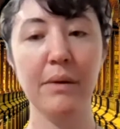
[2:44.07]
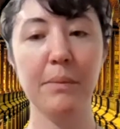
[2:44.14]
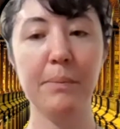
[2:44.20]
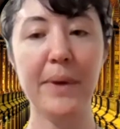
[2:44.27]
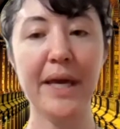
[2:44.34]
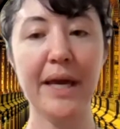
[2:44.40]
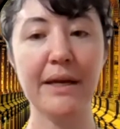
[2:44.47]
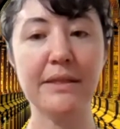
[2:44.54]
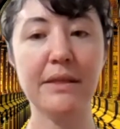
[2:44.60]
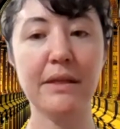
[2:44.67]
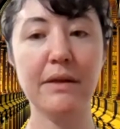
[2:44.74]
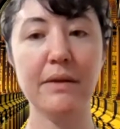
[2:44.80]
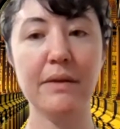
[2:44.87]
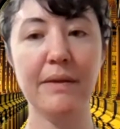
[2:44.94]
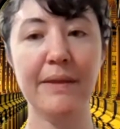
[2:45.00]
Because
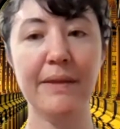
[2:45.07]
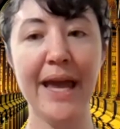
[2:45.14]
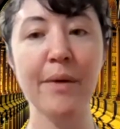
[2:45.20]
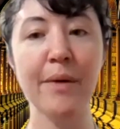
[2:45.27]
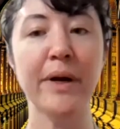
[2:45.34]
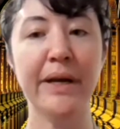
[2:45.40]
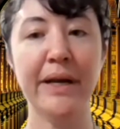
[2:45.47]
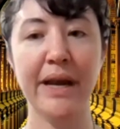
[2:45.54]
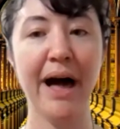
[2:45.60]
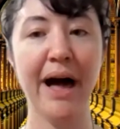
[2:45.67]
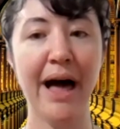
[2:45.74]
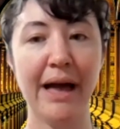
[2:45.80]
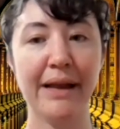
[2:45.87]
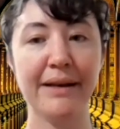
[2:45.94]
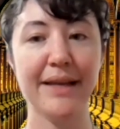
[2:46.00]
they were
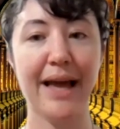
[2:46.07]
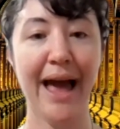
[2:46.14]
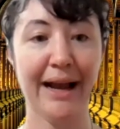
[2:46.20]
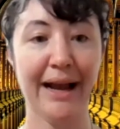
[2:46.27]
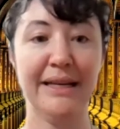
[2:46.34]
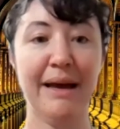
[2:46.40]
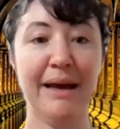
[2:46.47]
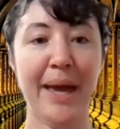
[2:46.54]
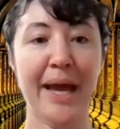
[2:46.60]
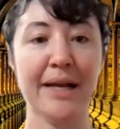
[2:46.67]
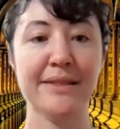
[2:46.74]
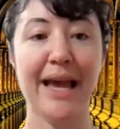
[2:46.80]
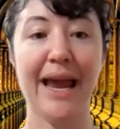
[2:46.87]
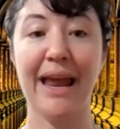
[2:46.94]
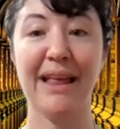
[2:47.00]
not academics,
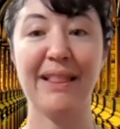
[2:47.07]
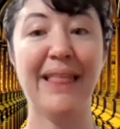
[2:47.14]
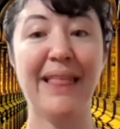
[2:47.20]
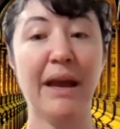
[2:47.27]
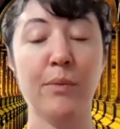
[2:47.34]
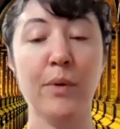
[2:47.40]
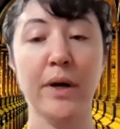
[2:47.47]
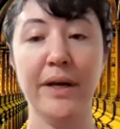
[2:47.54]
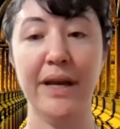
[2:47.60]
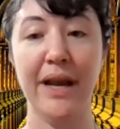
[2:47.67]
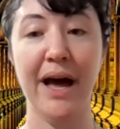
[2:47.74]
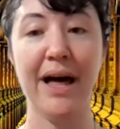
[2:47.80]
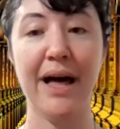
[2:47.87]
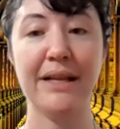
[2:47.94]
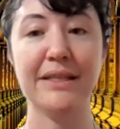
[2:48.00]
and they were
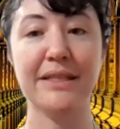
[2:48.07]
not,